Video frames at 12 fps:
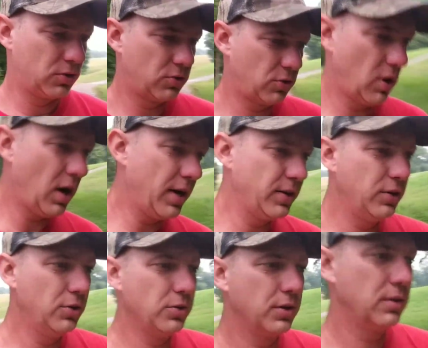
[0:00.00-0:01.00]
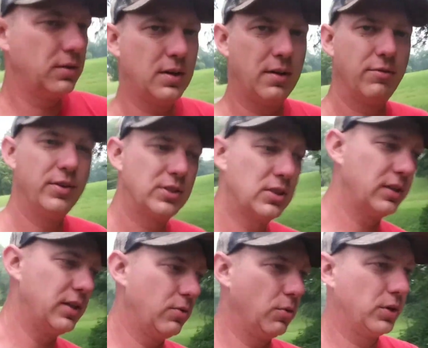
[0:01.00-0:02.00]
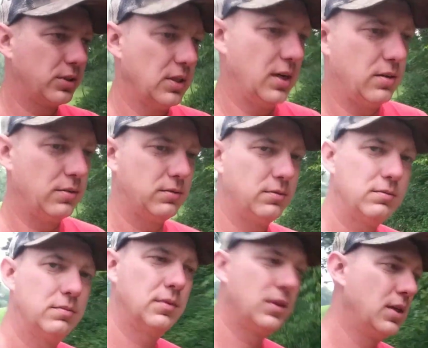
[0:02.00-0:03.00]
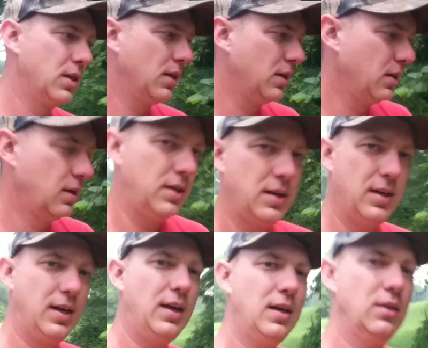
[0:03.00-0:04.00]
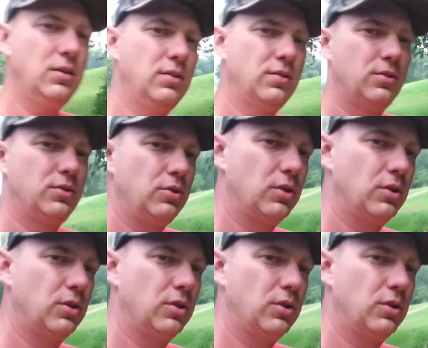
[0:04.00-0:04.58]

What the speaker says: trying to do it, eventually it works out. And you